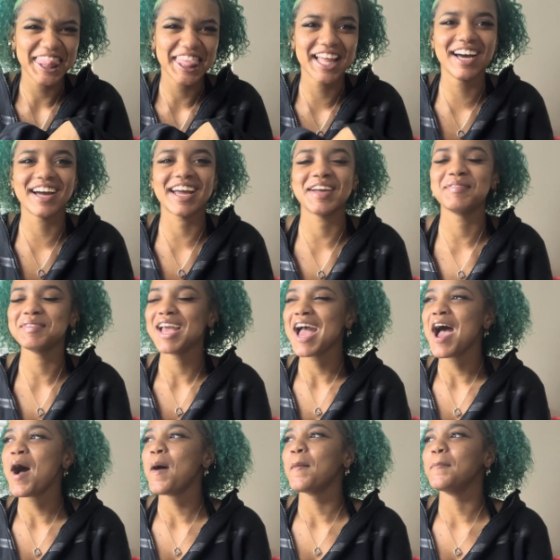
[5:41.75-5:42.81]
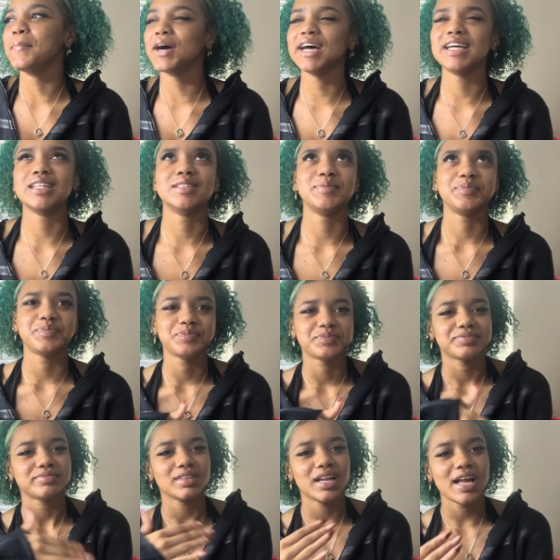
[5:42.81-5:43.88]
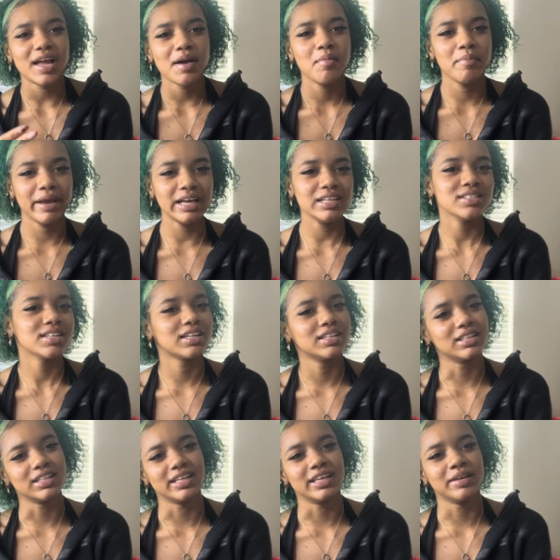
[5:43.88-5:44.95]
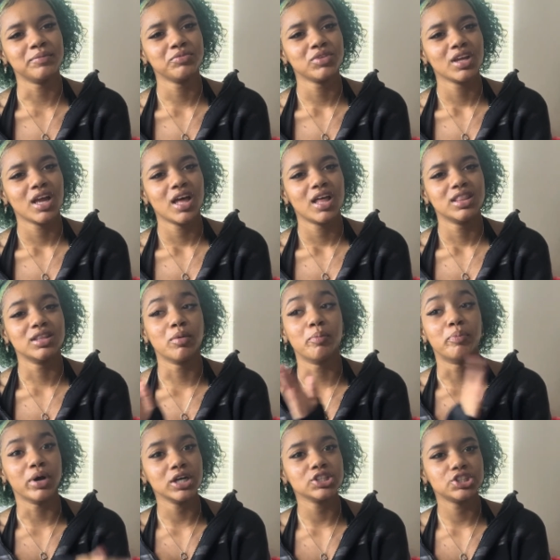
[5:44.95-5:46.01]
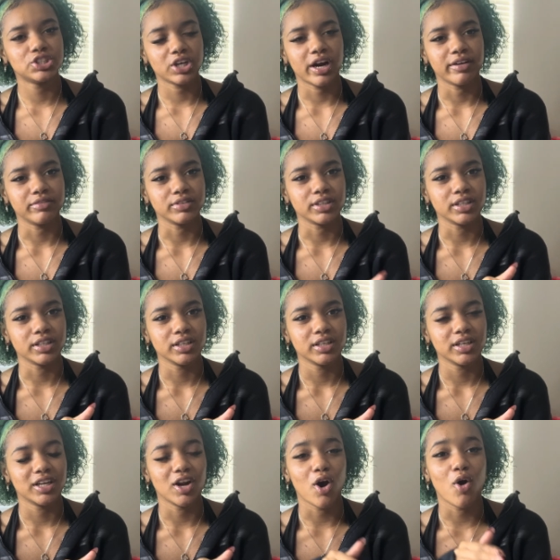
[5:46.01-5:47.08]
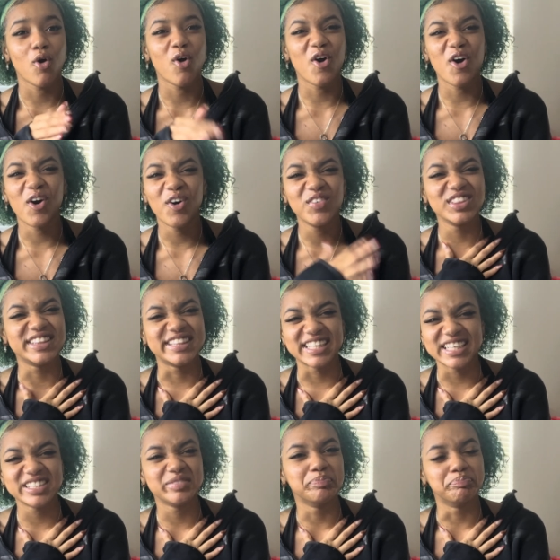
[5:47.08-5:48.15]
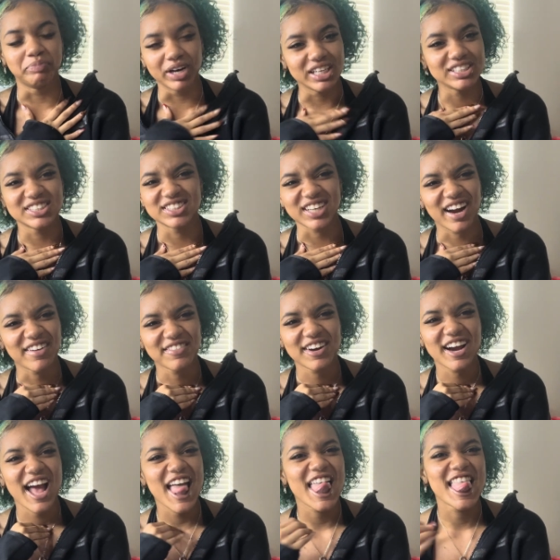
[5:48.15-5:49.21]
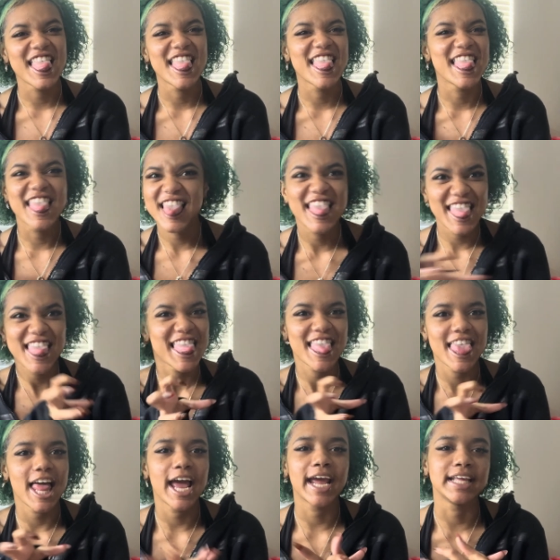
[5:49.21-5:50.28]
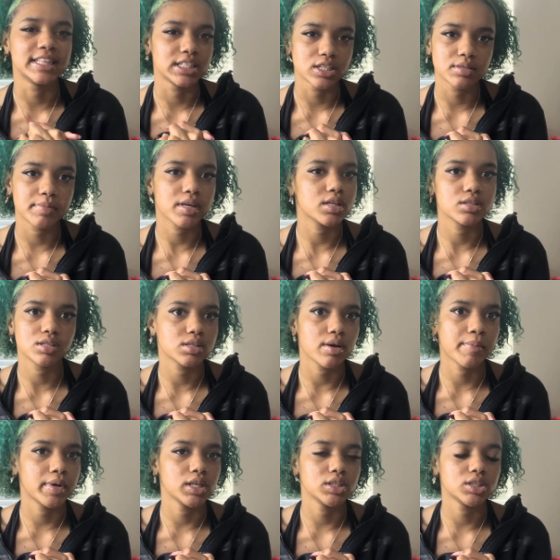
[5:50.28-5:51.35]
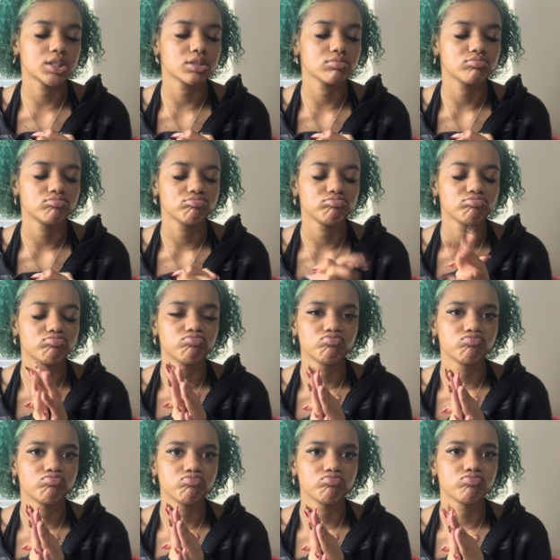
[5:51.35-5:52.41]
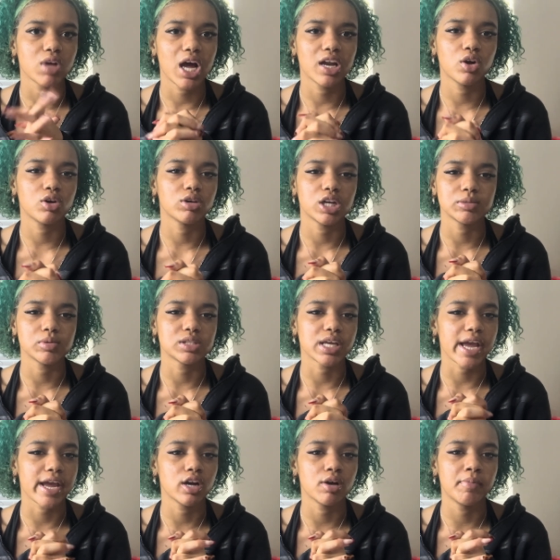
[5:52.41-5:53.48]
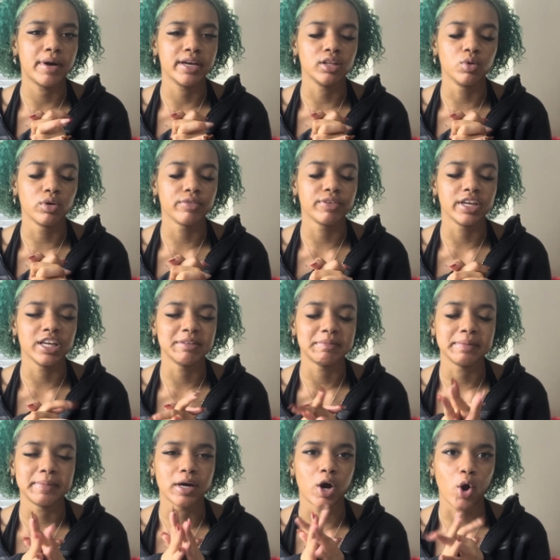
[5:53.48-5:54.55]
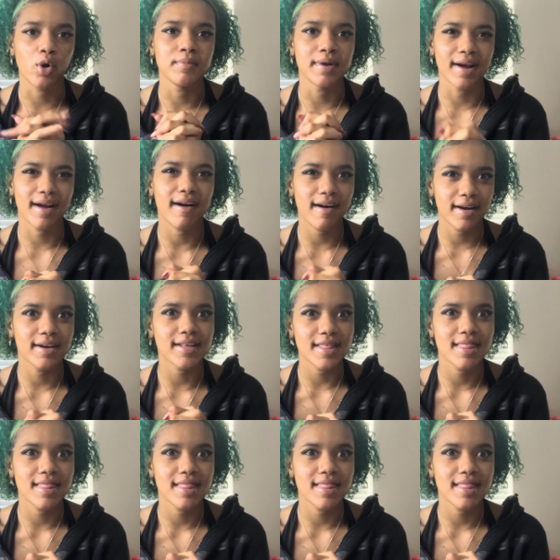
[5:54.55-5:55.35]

Okay. But basically, the bus driver, and all this bus driver, I hate this man so much. I know I'm not supposed to say I hate nobody, Lord forgive me, but oh my God.